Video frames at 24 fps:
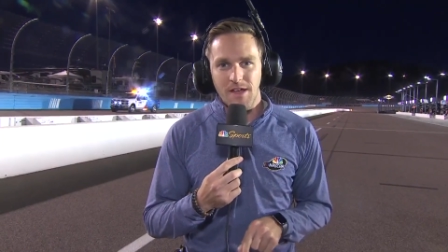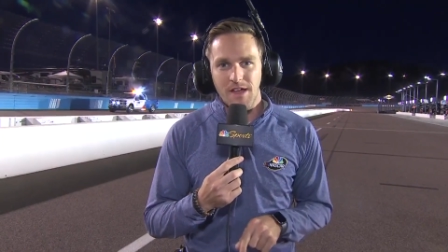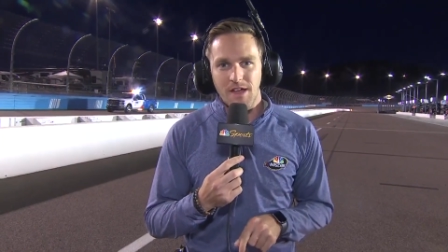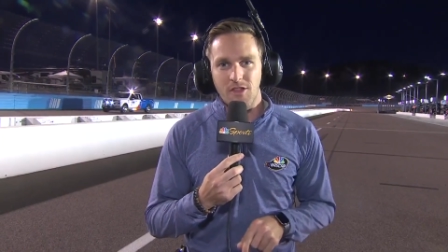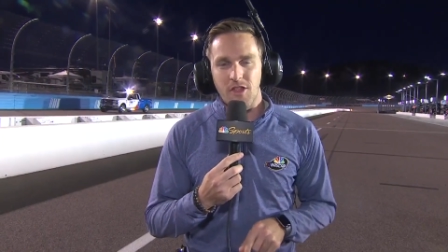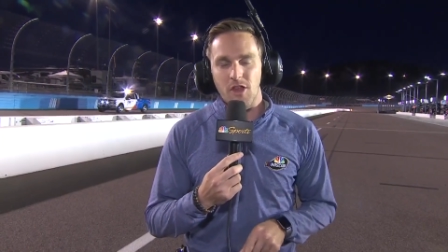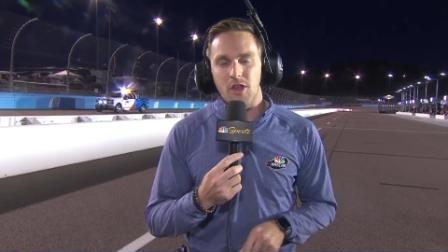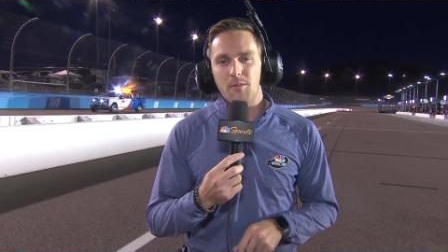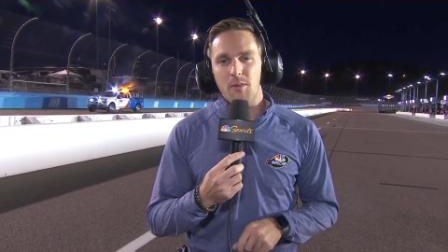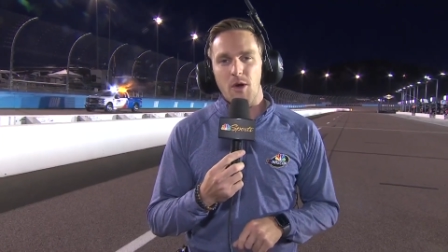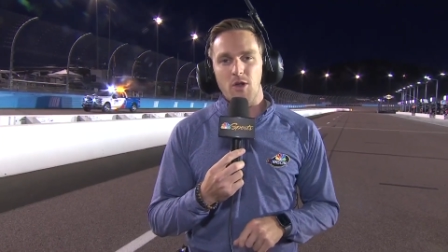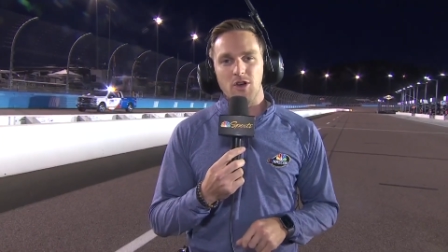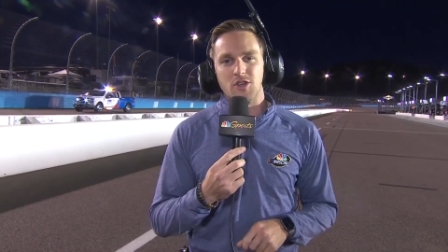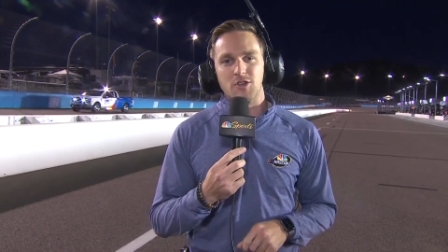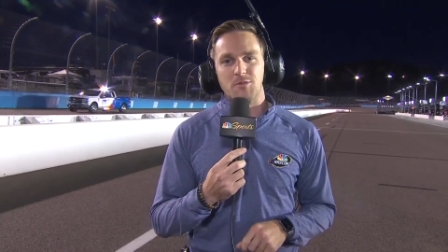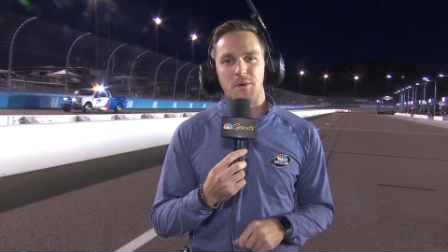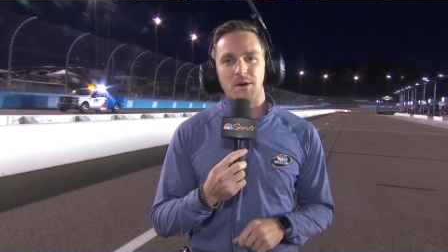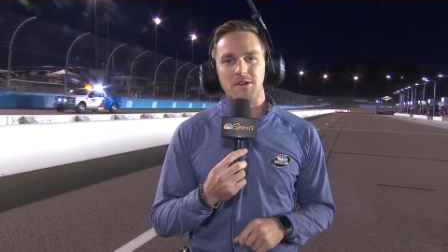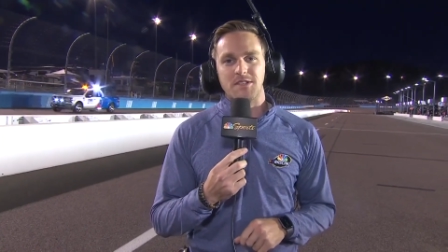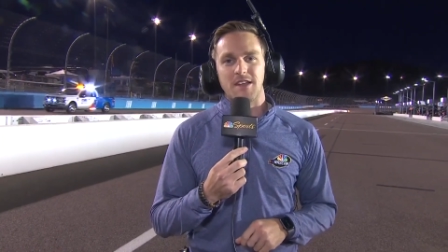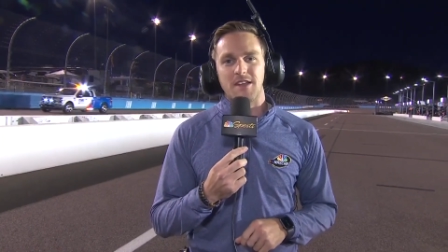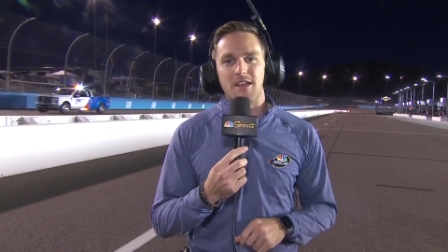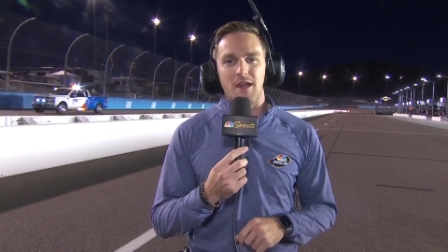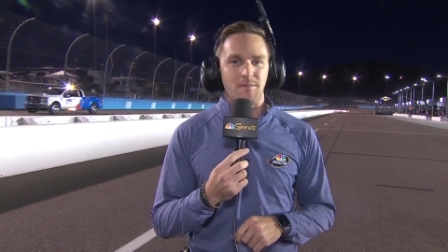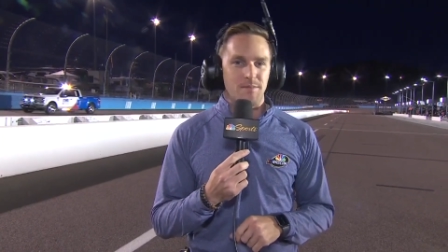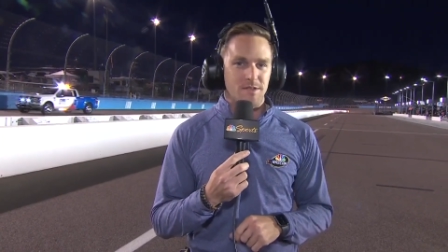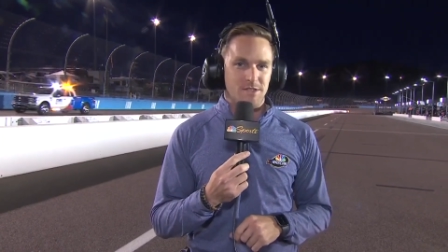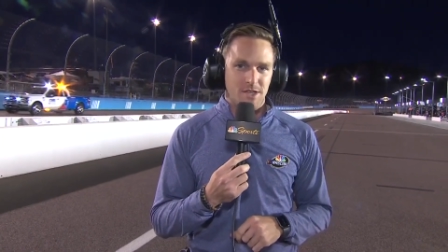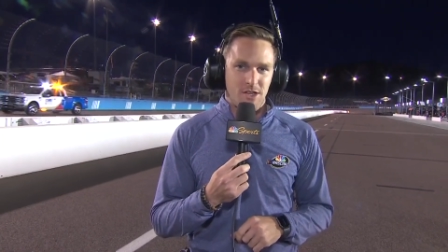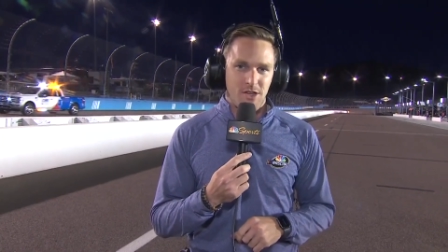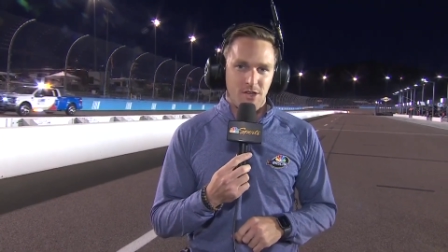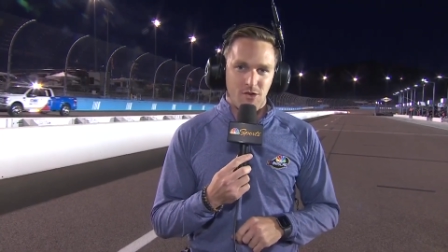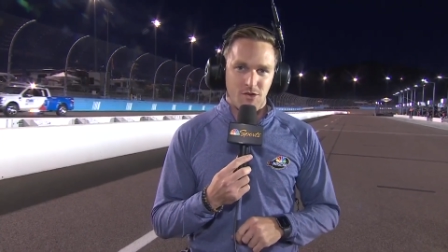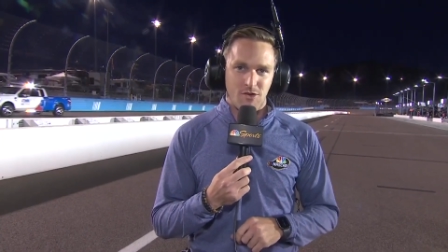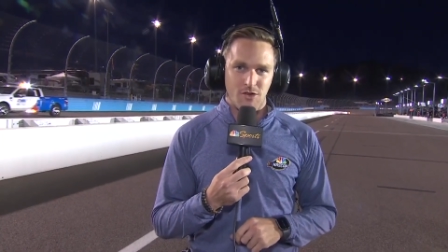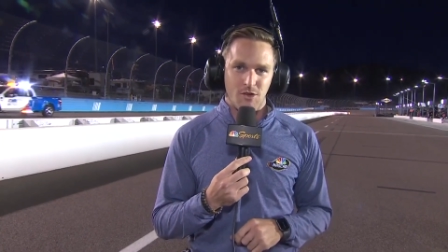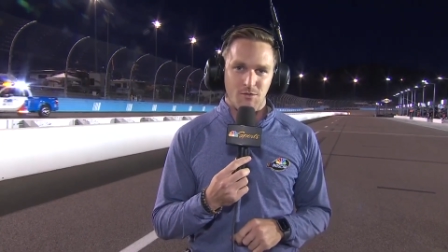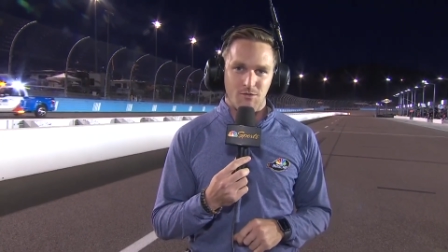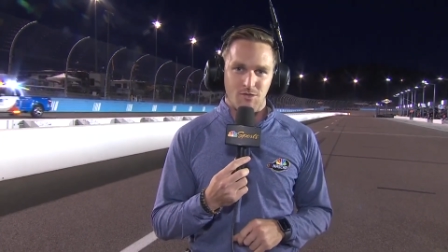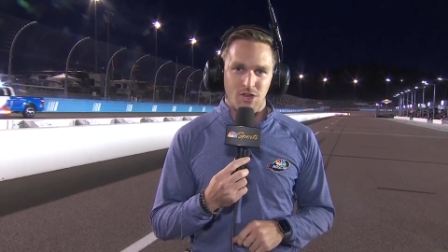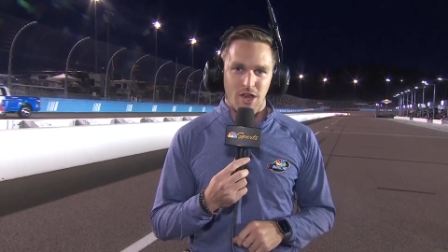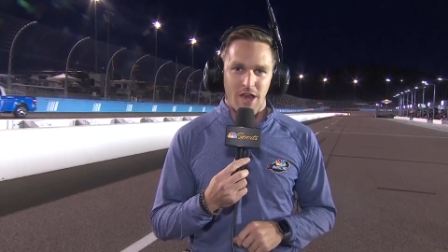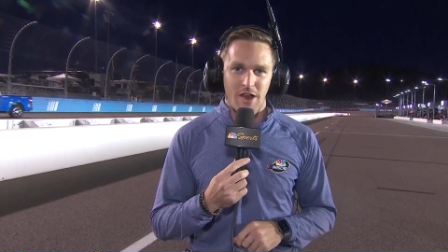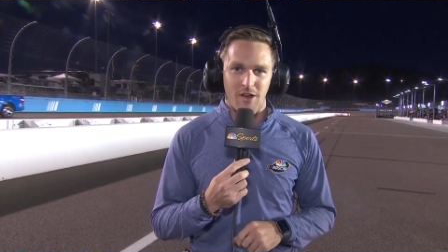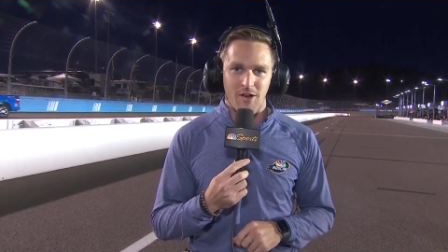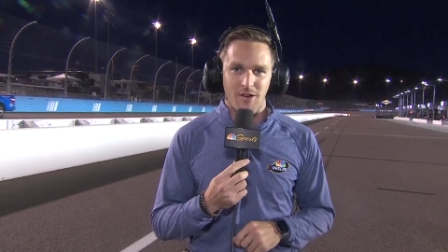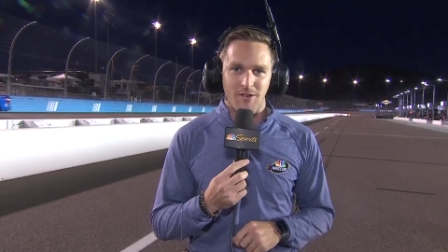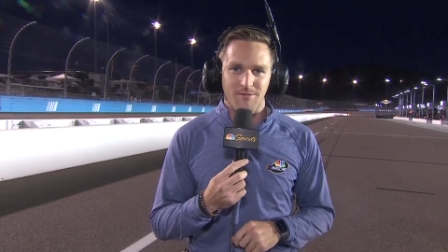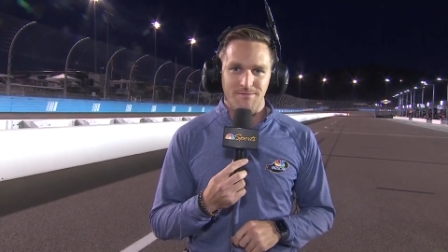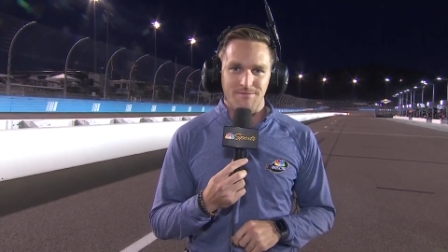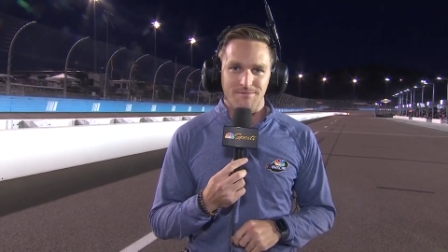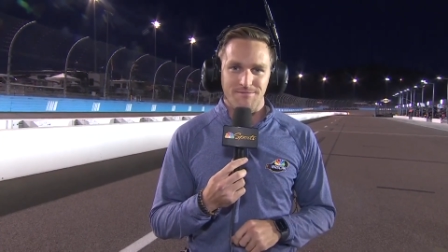to the Motorsports on N B C YouTube channel.